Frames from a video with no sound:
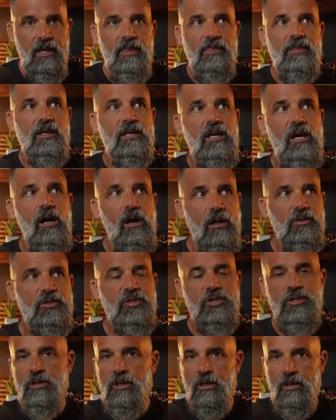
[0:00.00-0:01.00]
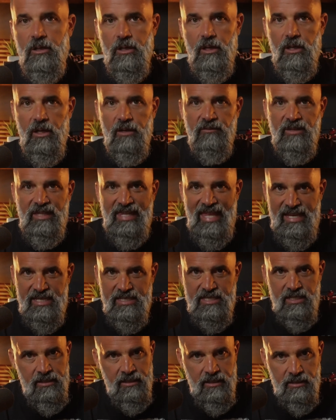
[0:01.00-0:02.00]
The culture of
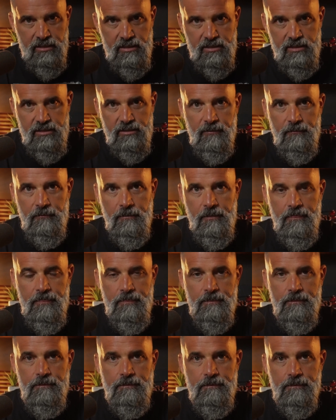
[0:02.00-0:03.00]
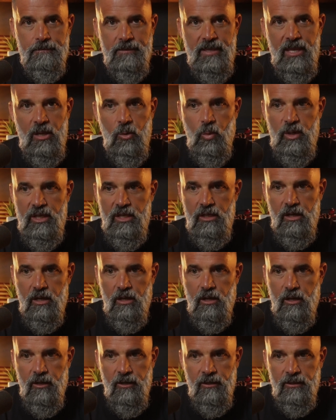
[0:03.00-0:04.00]
laziness that we
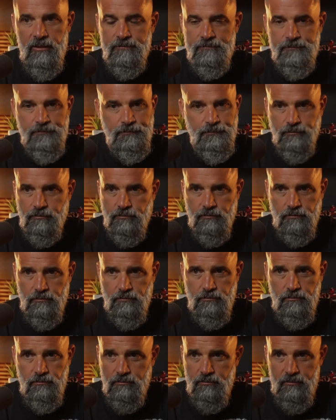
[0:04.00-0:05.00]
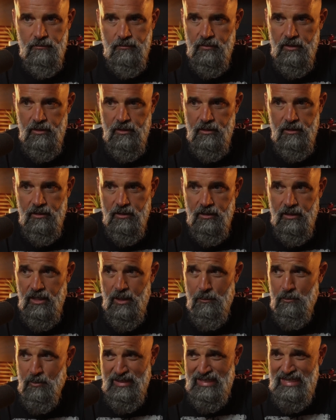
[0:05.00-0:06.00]
are
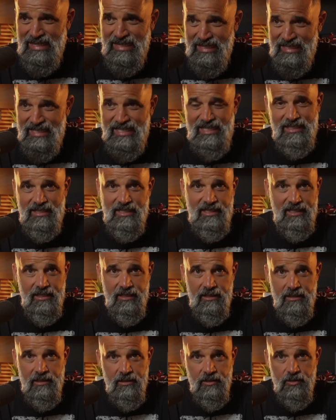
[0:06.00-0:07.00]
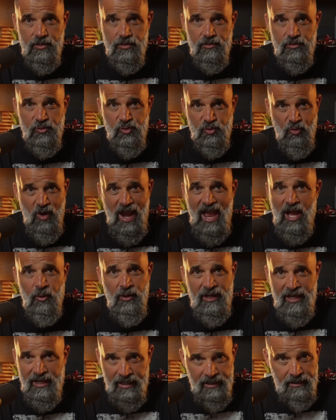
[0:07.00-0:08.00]
completely
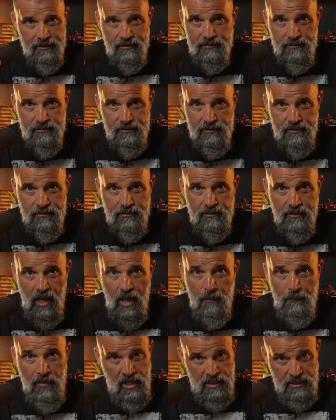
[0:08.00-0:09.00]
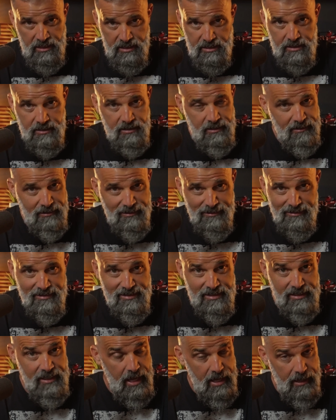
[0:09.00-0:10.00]
drowning amongst
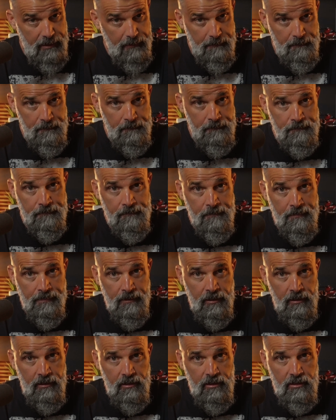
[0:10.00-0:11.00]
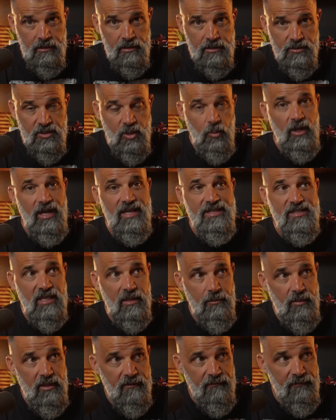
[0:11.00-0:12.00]
today. So when I say
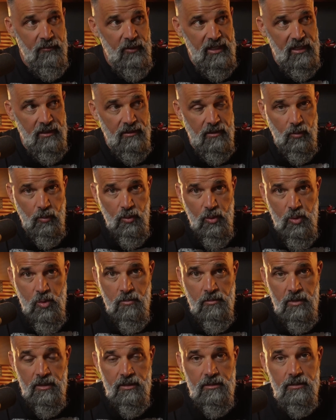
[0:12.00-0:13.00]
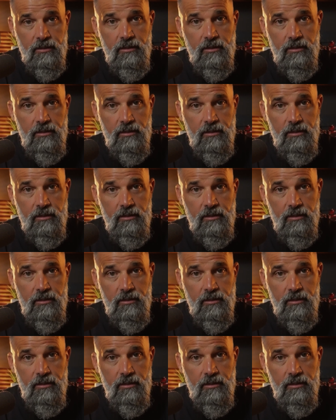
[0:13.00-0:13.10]
be a freak in the room,